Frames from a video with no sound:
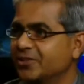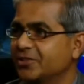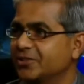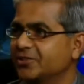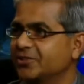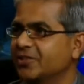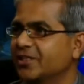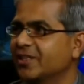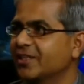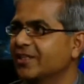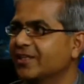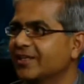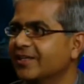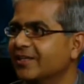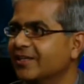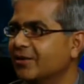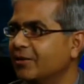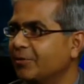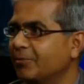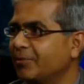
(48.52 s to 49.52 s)
are still the
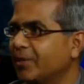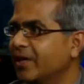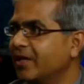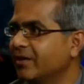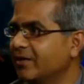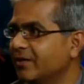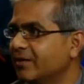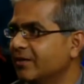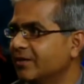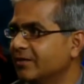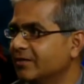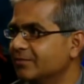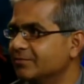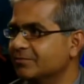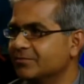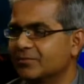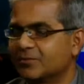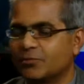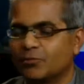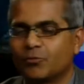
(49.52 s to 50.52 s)
you know main um,
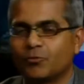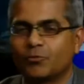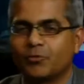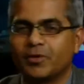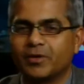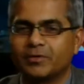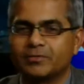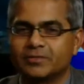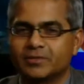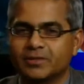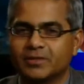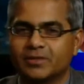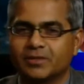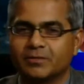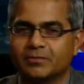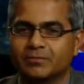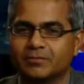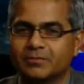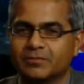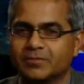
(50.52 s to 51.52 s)
ways, you
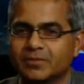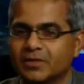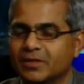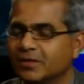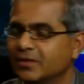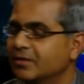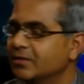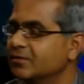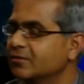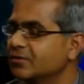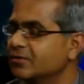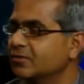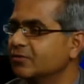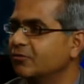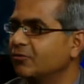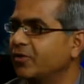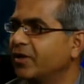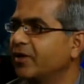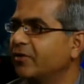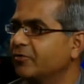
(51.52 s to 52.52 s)
know, uh,
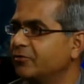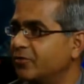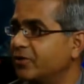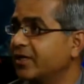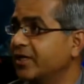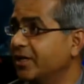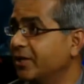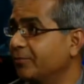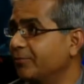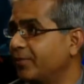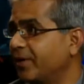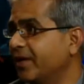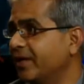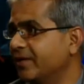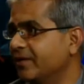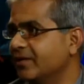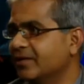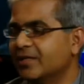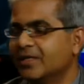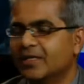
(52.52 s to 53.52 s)
way of treating
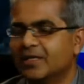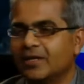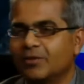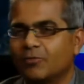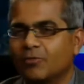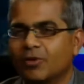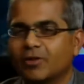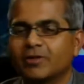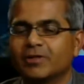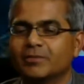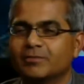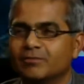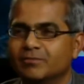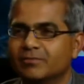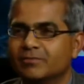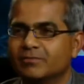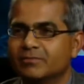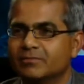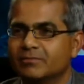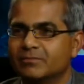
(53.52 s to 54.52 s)
pain. Sure. One of
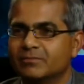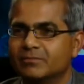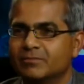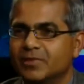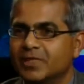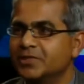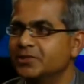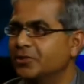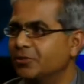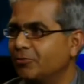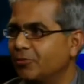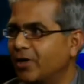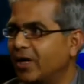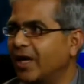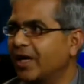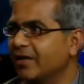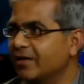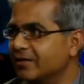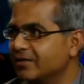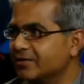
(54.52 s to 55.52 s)
the major
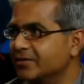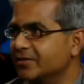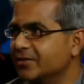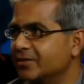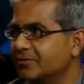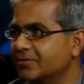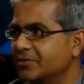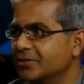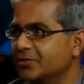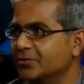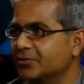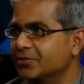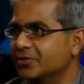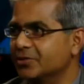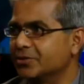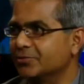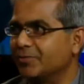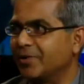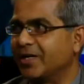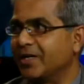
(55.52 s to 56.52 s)
modalities that we use
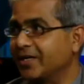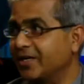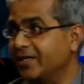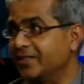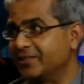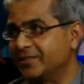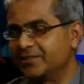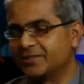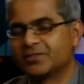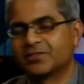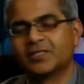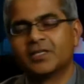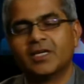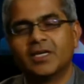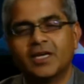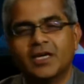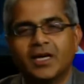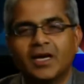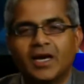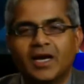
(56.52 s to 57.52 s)
is medications,
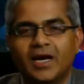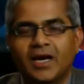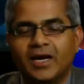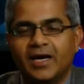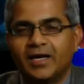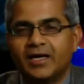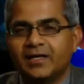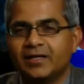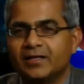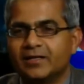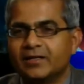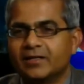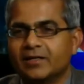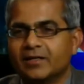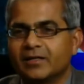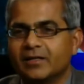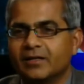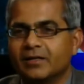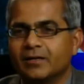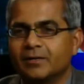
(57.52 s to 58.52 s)
and
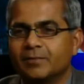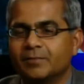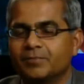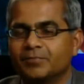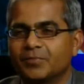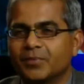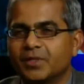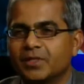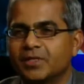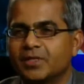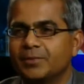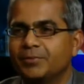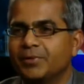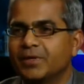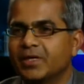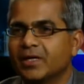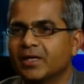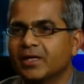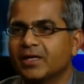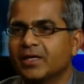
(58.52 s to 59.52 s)
um,
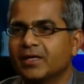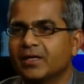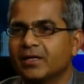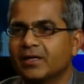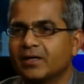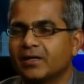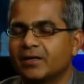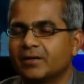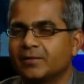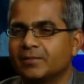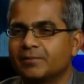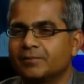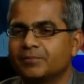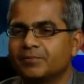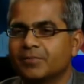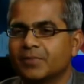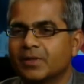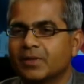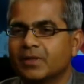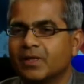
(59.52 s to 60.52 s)
typically. Uh,
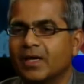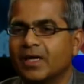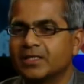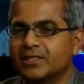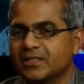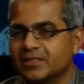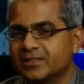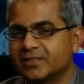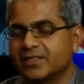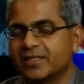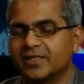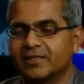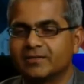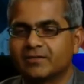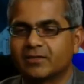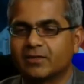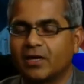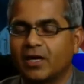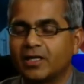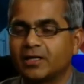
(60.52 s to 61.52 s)
as I
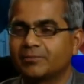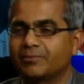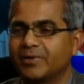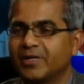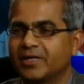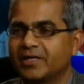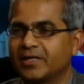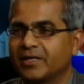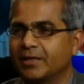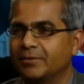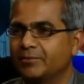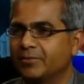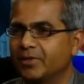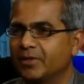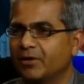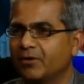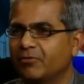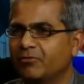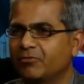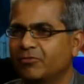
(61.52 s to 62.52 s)
said, chronic pain can
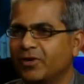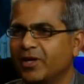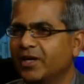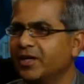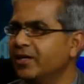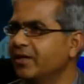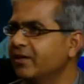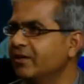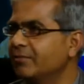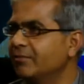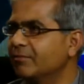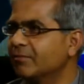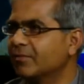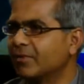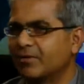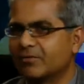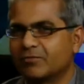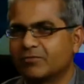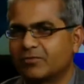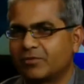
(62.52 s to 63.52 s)
be of any,
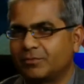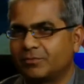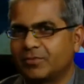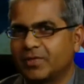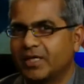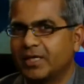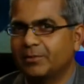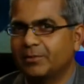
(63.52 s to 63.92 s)
uh, from any